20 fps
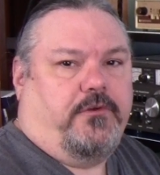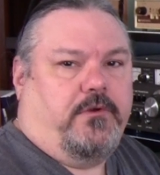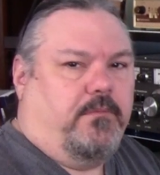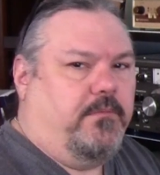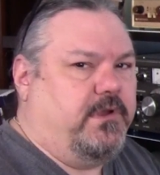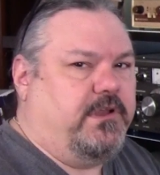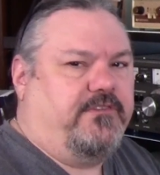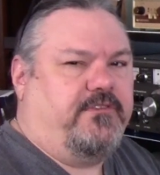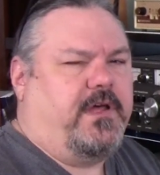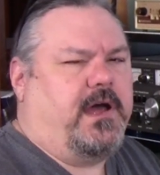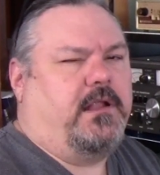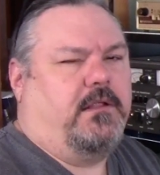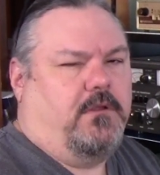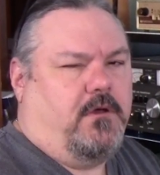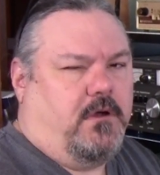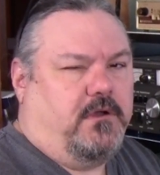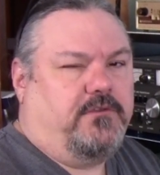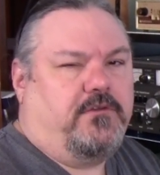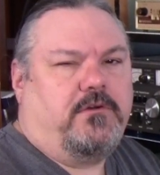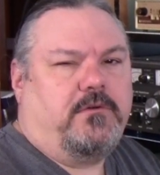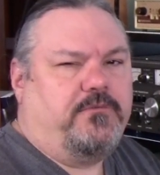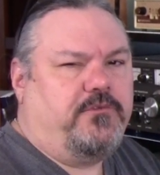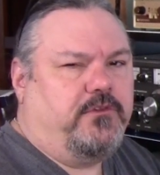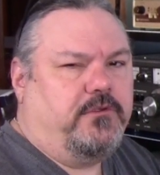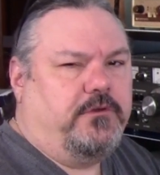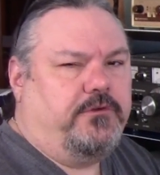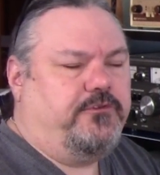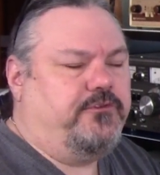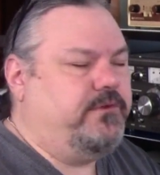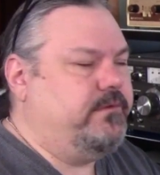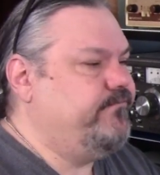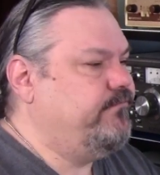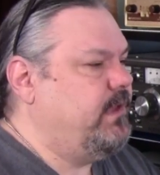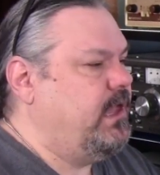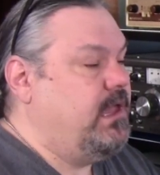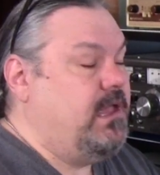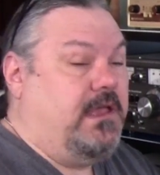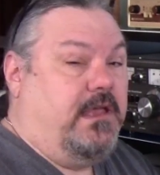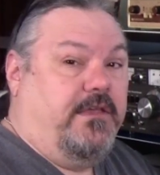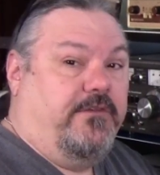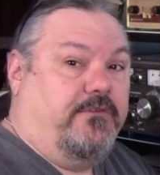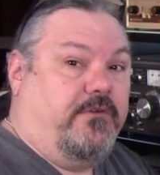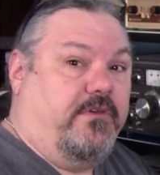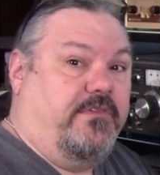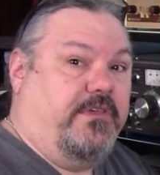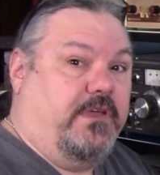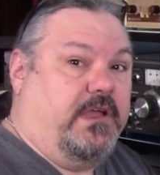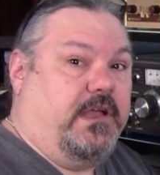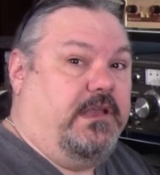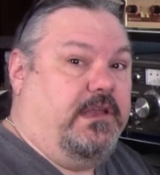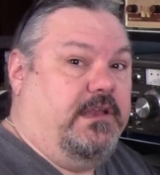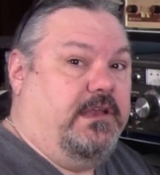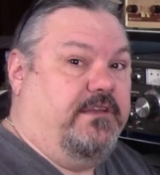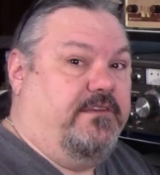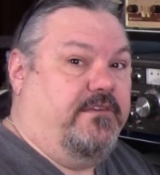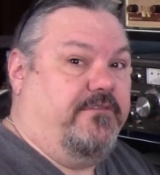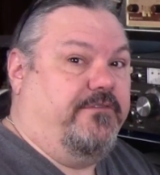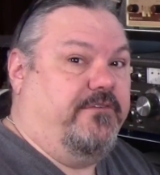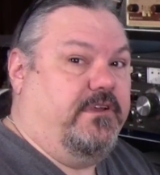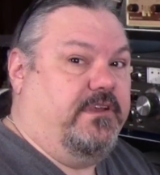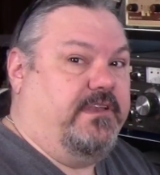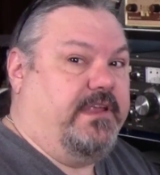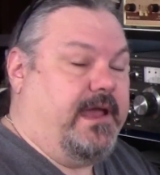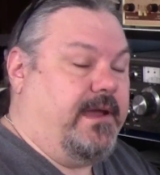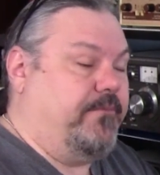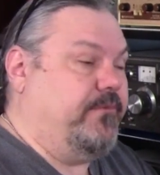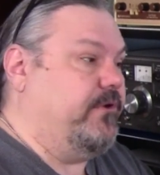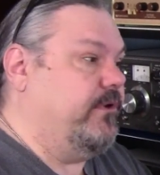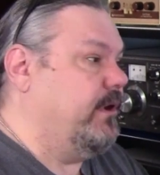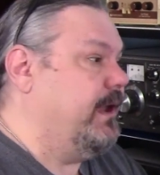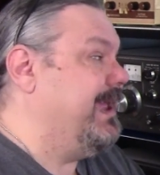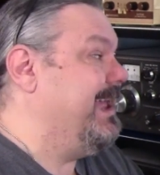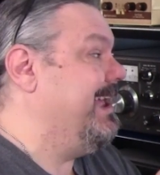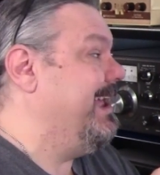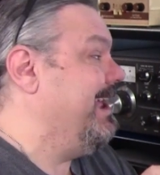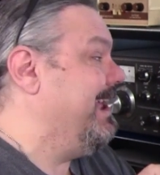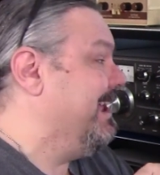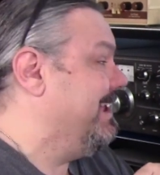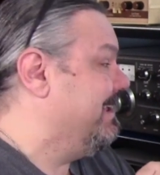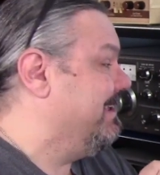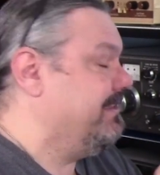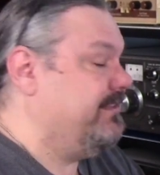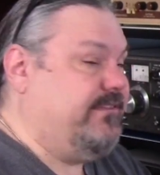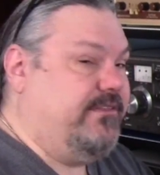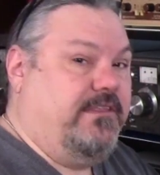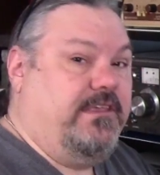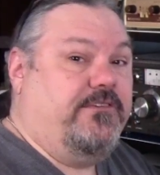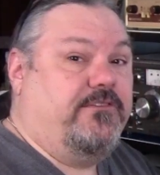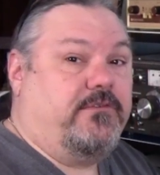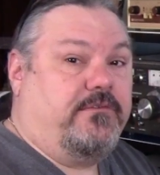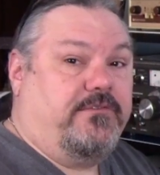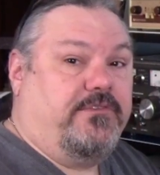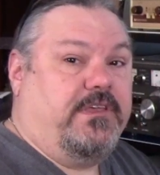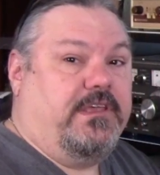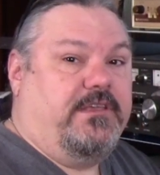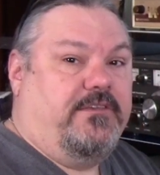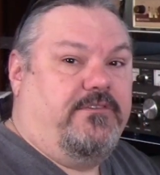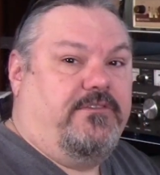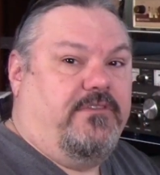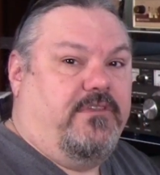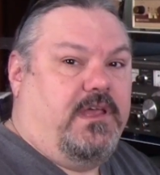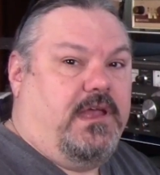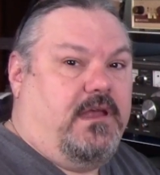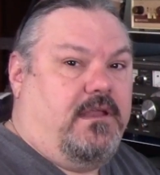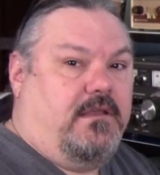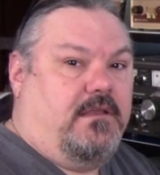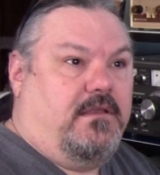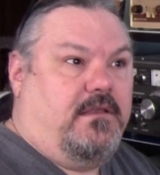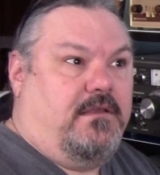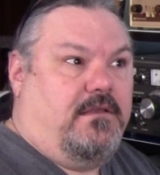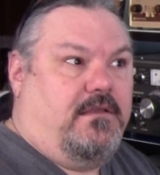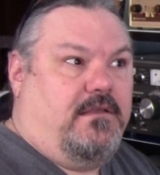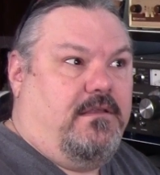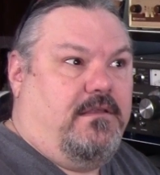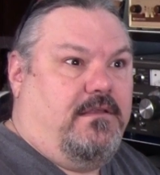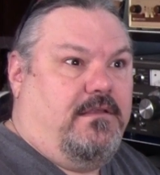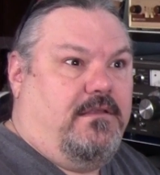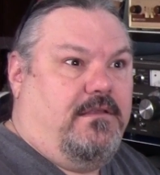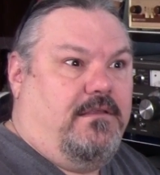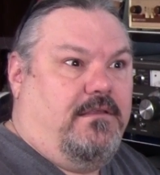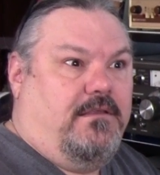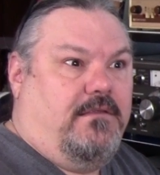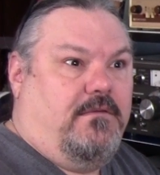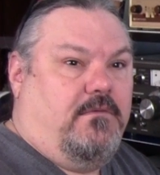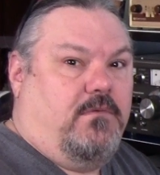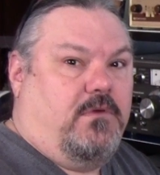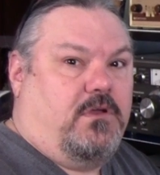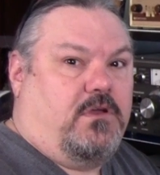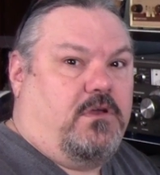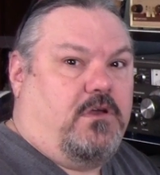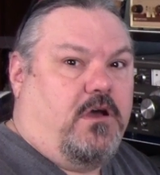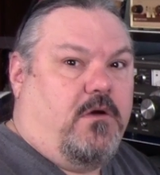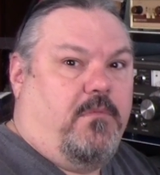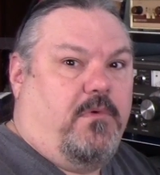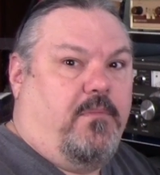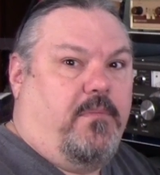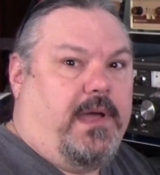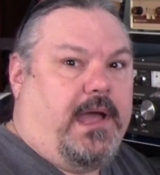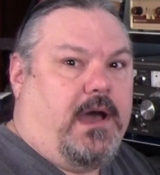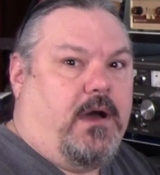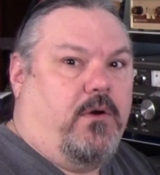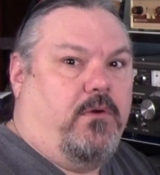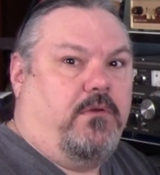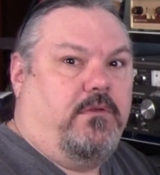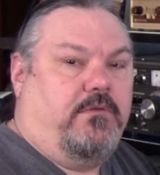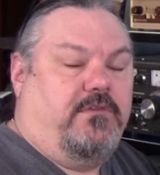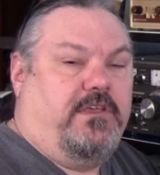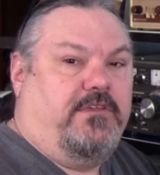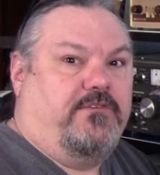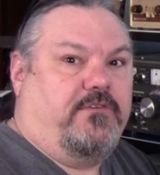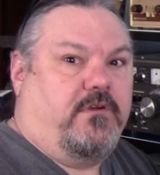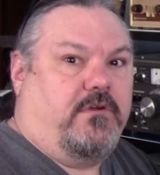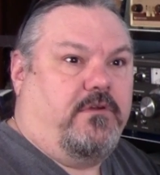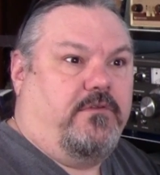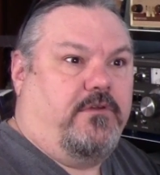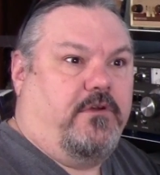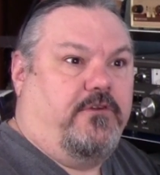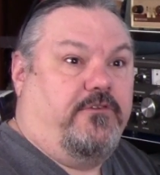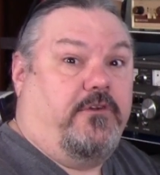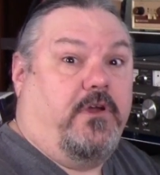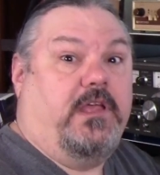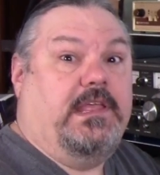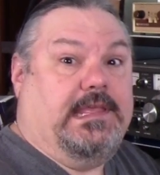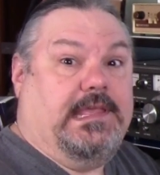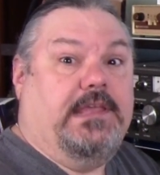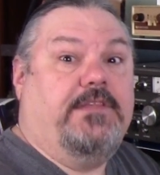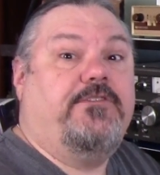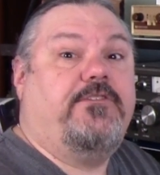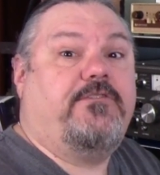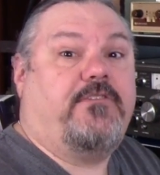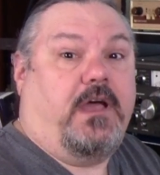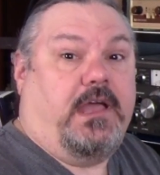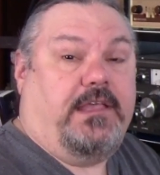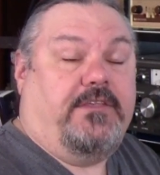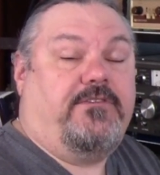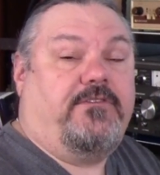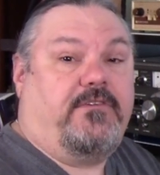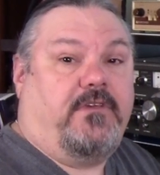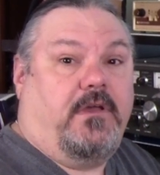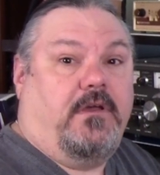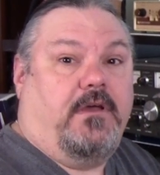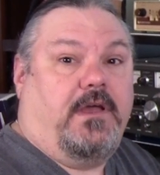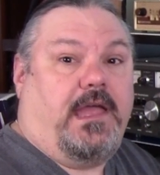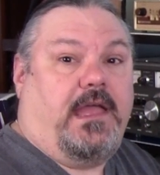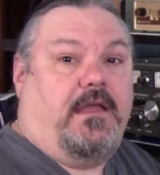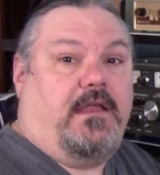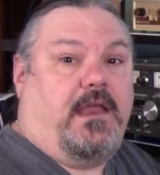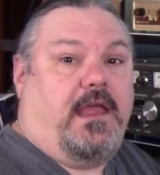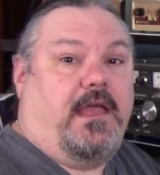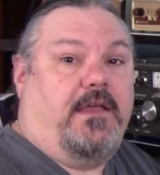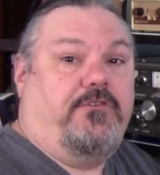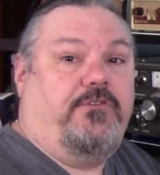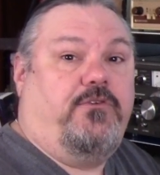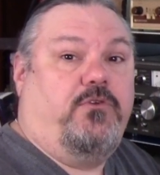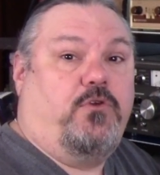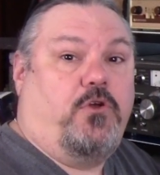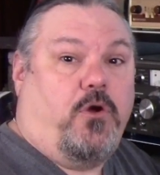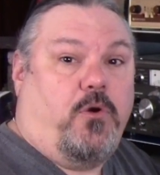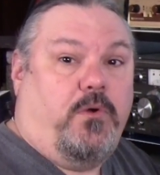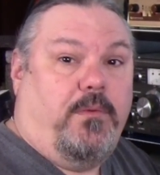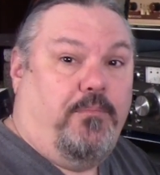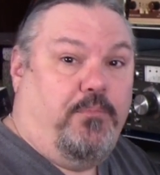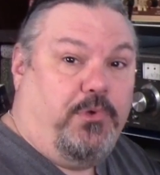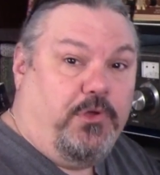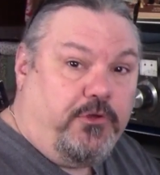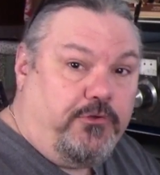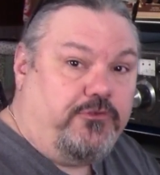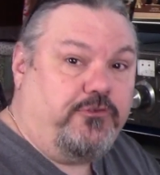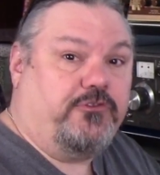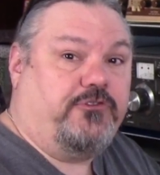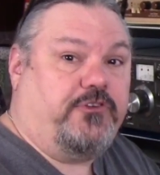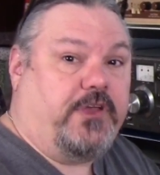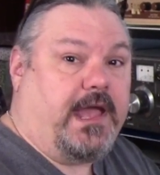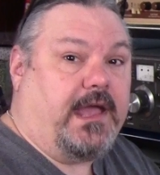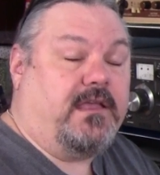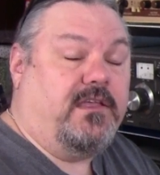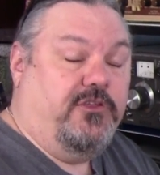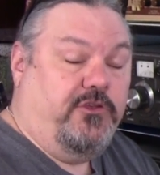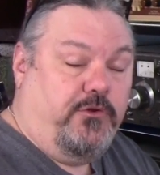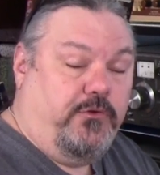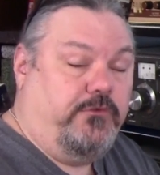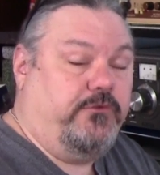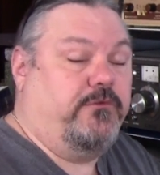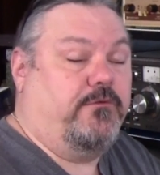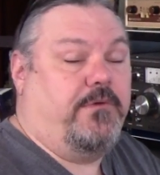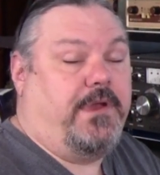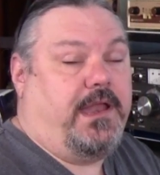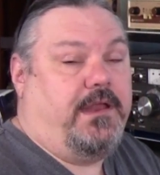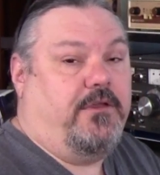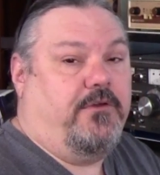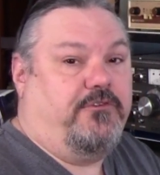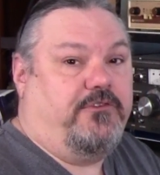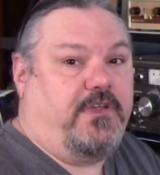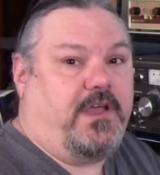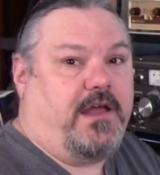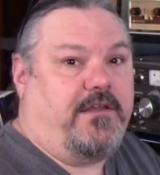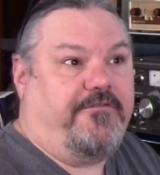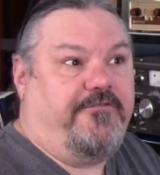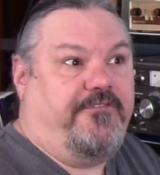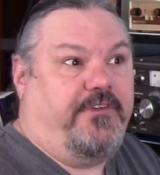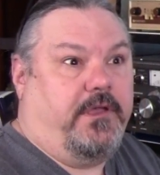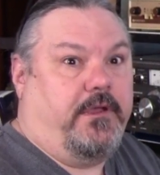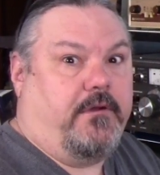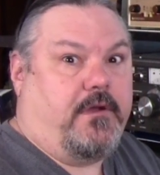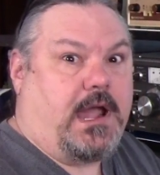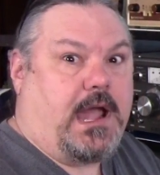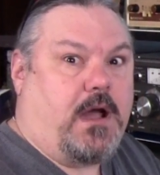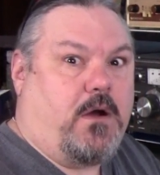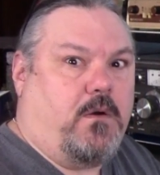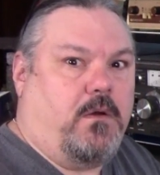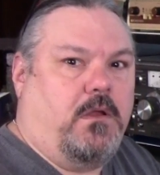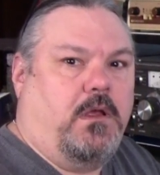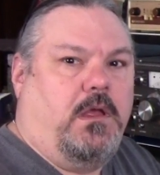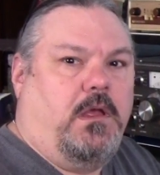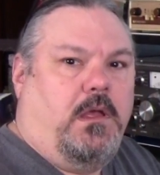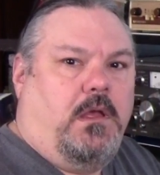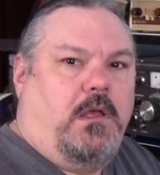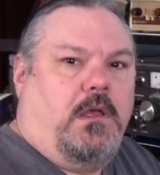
term, but it's not a long-term solution. So I think I need a different adapter. These are things that come about. There's insights. As you go and build your shack and use your radios, you kind of figure out,